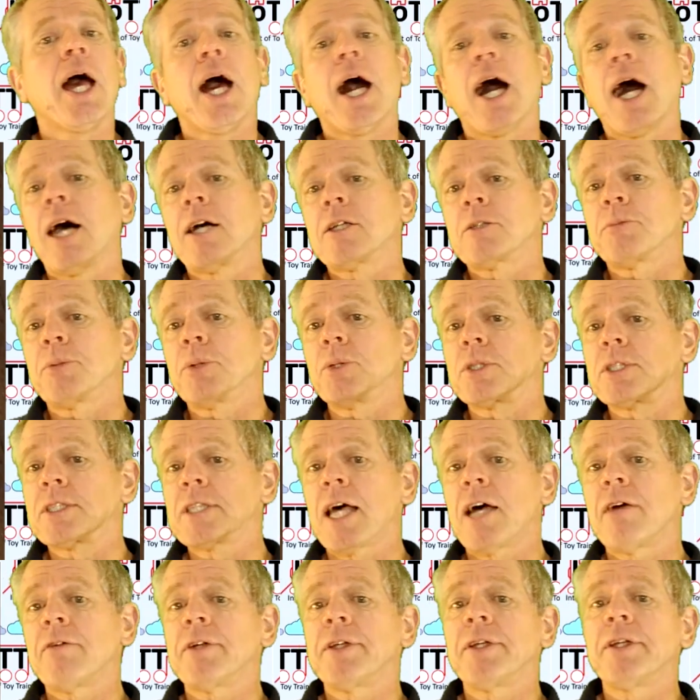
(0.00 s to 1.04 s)
Output
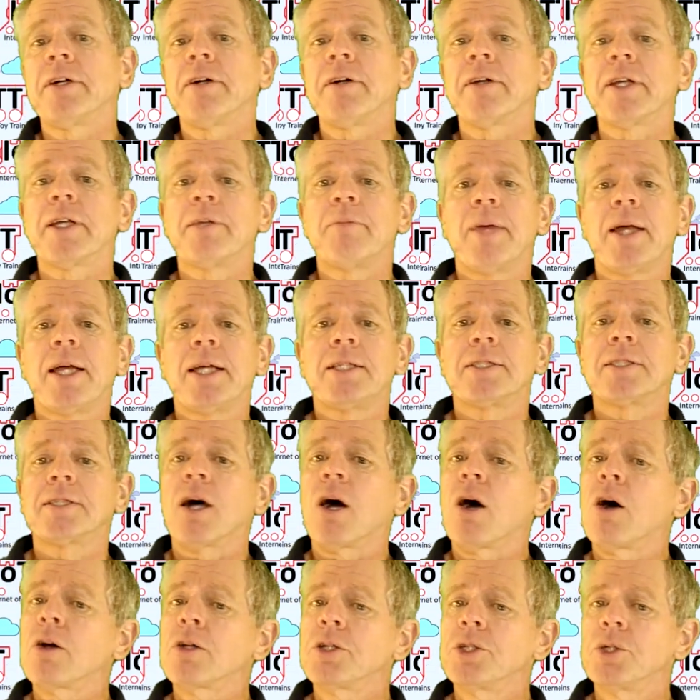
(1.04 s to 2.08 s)
seven remains
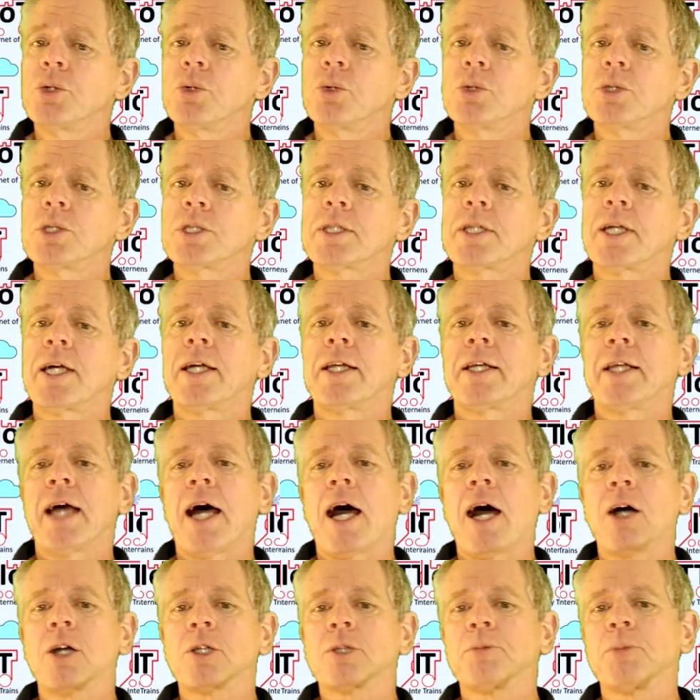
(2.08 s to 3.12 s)
unused and
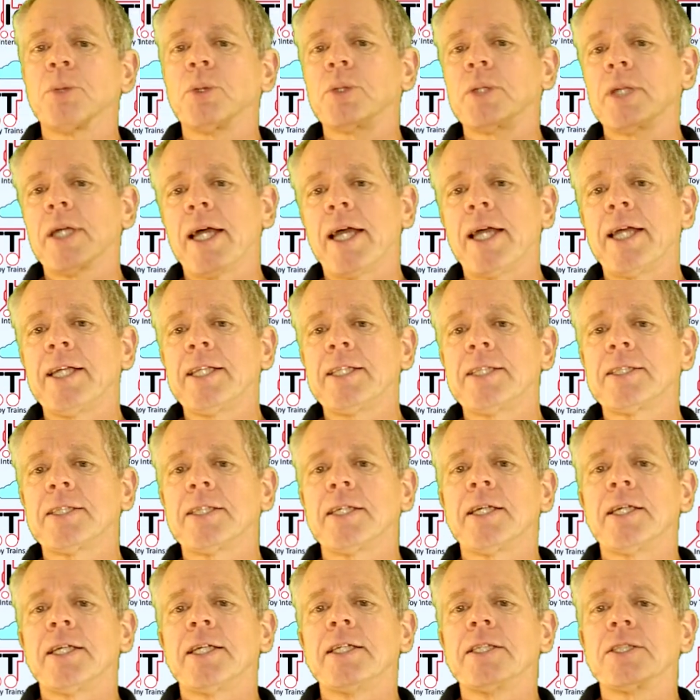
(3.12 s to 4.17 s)
output eight
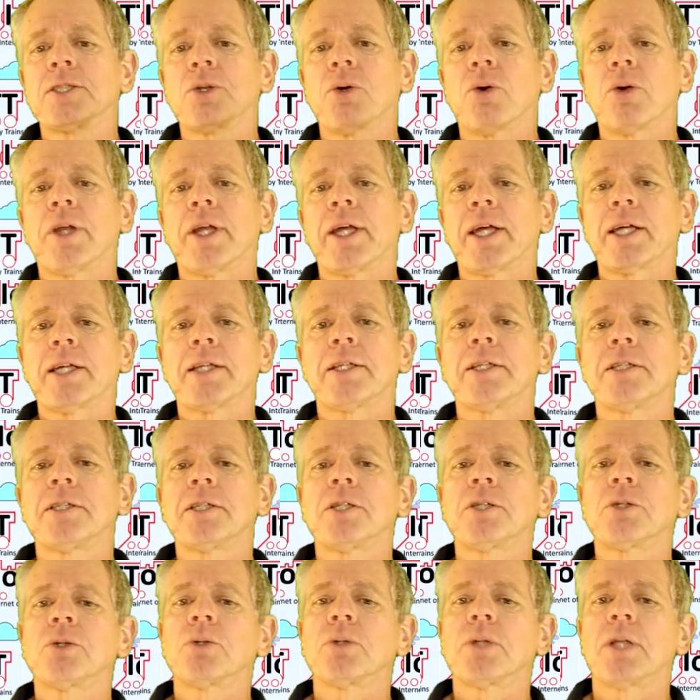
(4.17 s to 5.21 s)
is connected
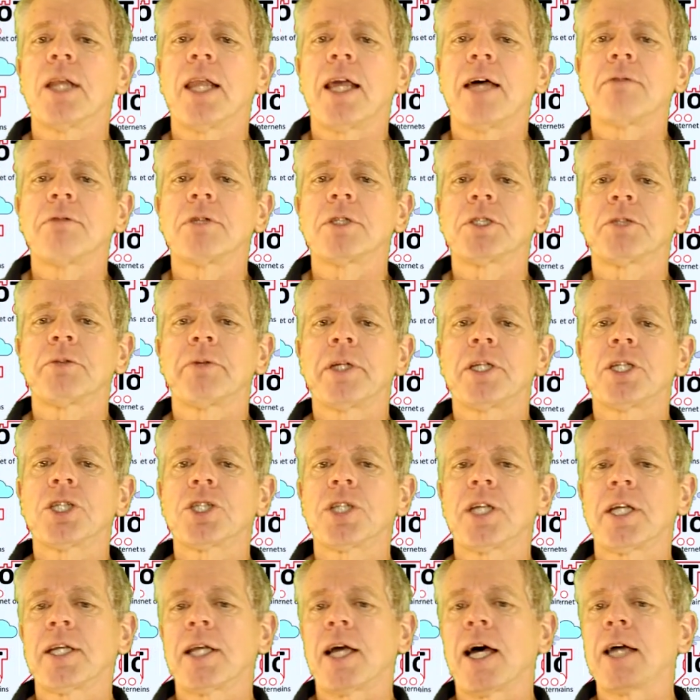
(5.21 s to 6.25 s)
to the level switch
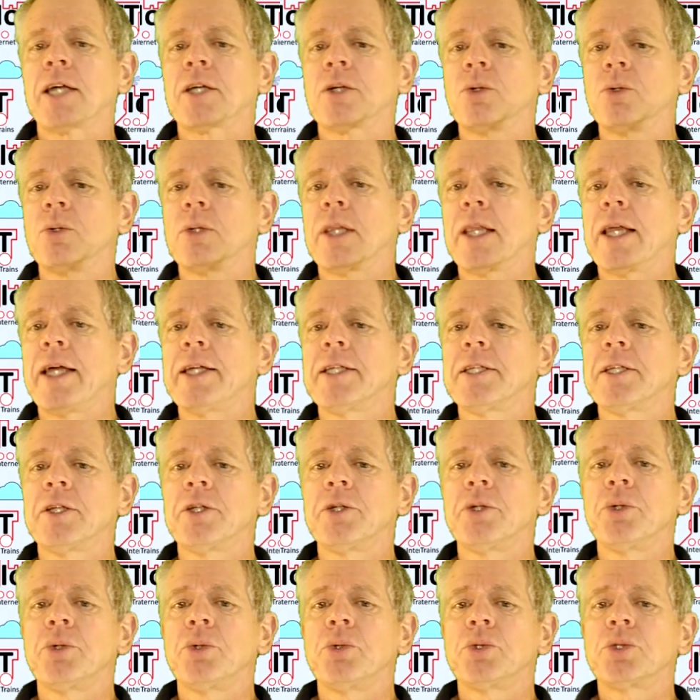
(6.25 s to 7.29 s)
that I could later
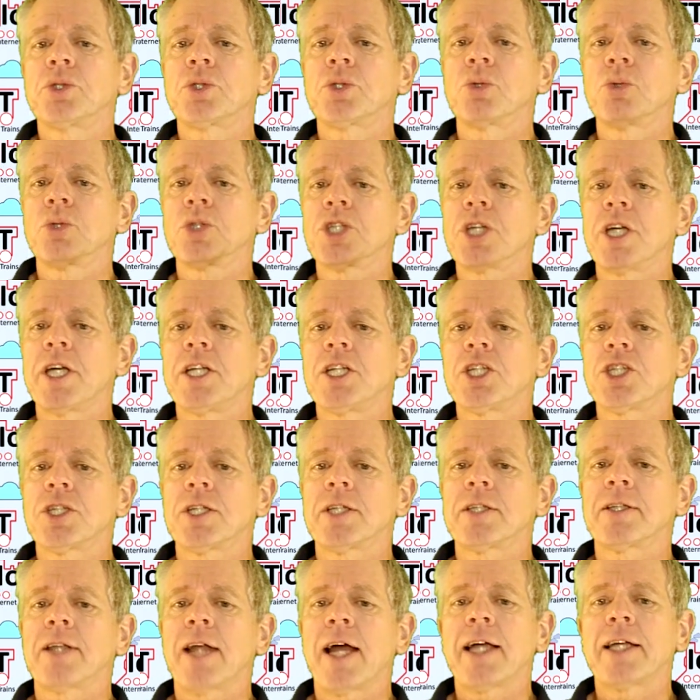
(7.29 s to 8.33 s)
use to change the
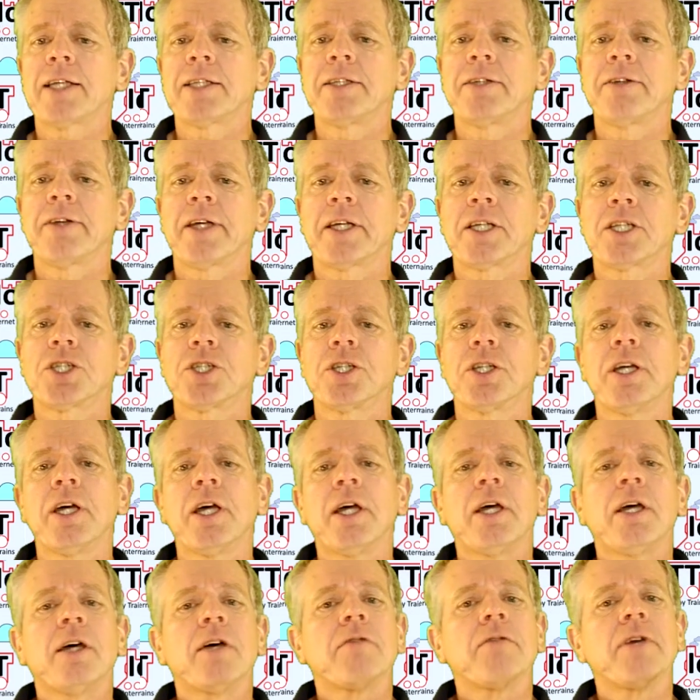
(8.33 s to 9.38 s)
track direction
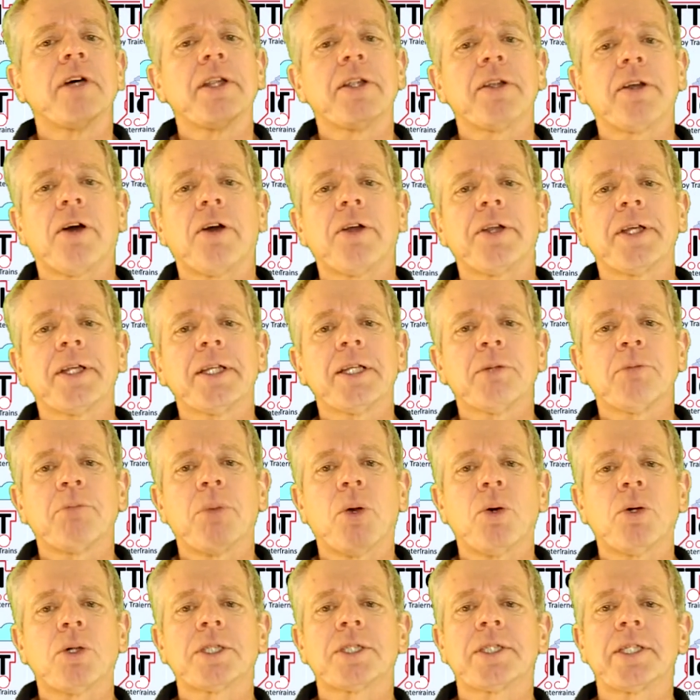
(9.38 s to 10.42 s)
when running the
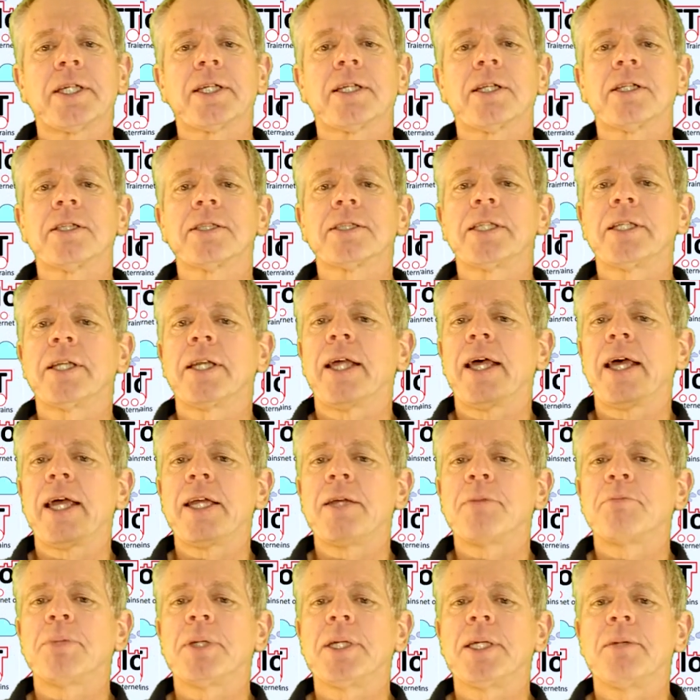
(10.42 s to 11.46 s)
block signals in
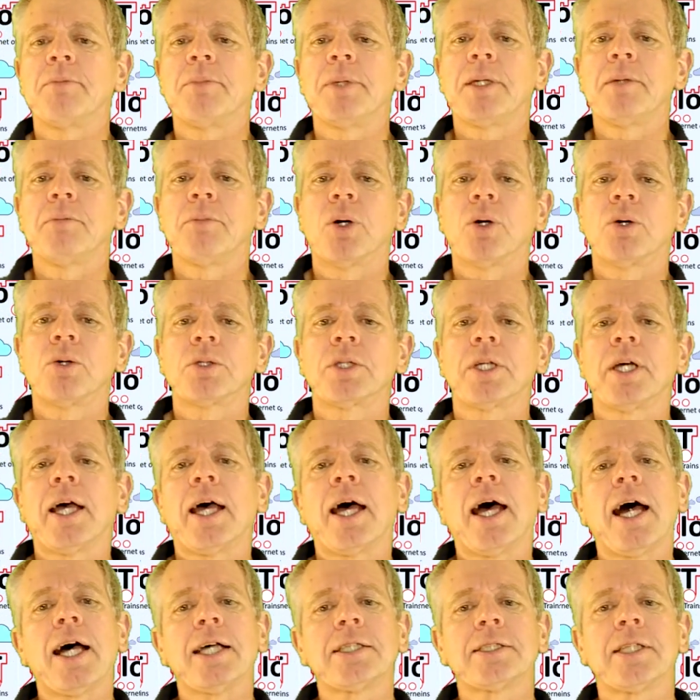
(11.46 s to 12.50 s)
A P B mode,
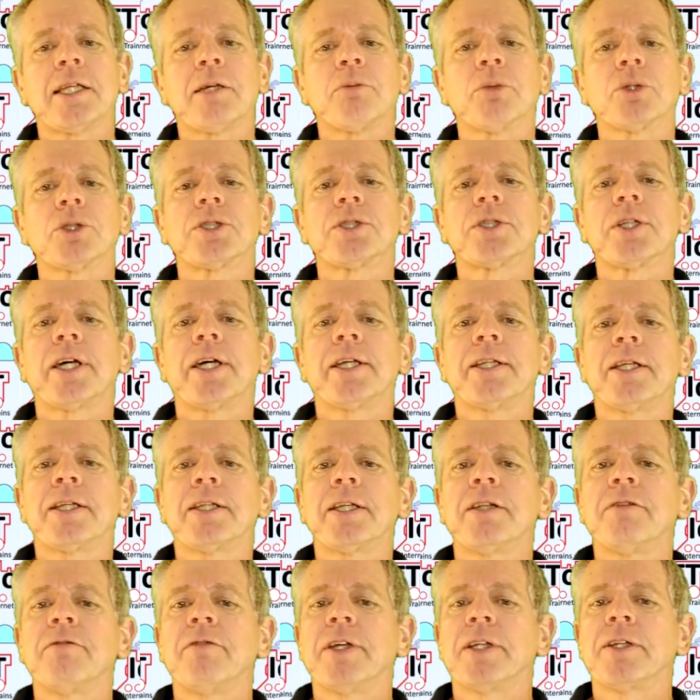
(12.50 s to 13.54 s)
as demonstrated
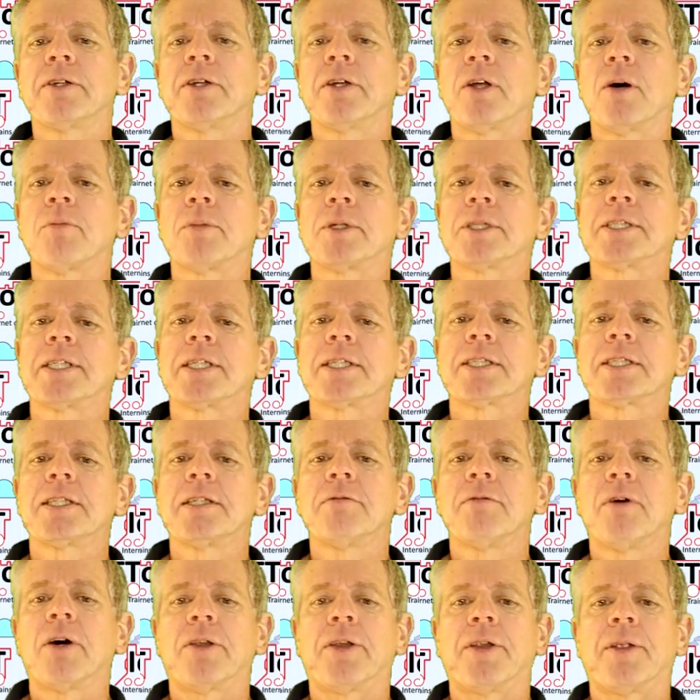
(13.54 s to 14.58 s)
in video number
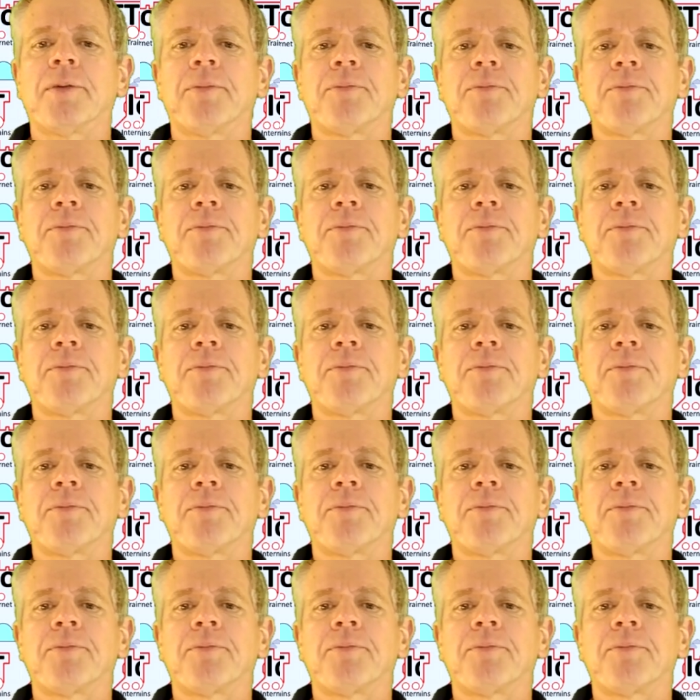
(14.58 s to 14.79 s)
sixty-one.